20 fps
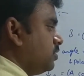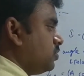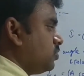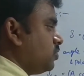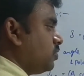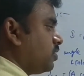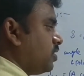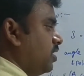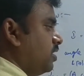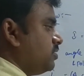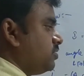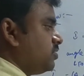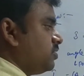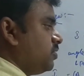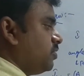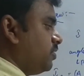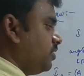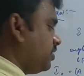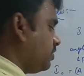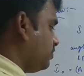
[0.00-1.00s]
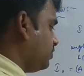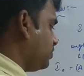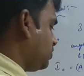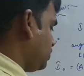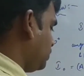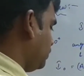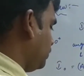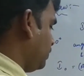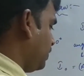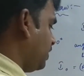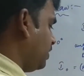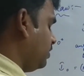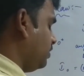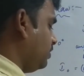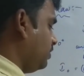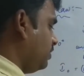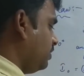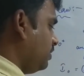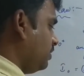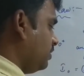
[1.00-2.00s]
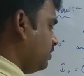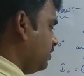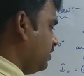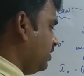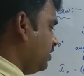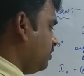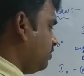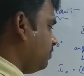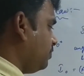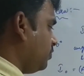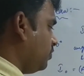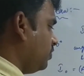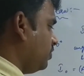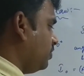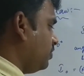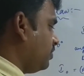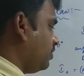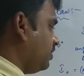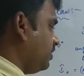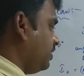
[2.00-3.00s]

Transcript: so cos 0 equals to 1, therefore